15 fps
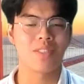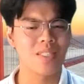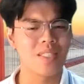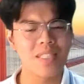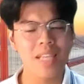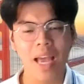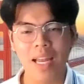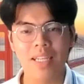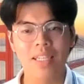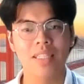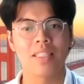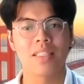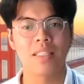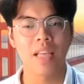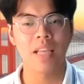just
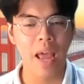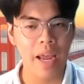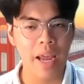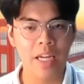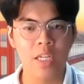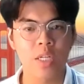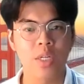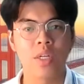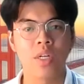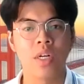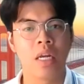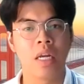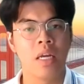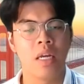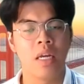sadness, anger,
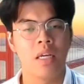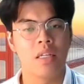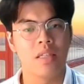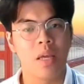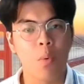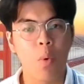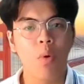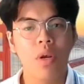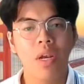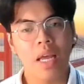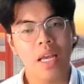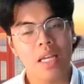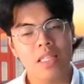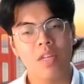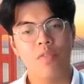they won't
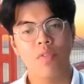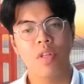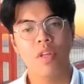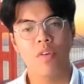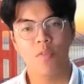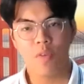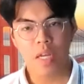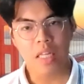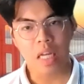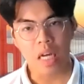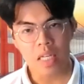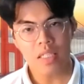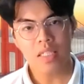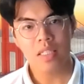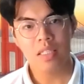negatively affect
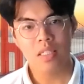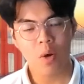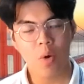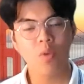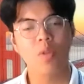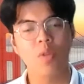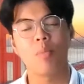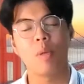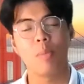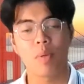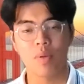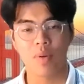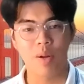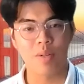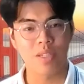us or the people
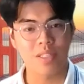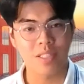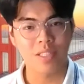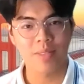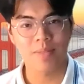around us.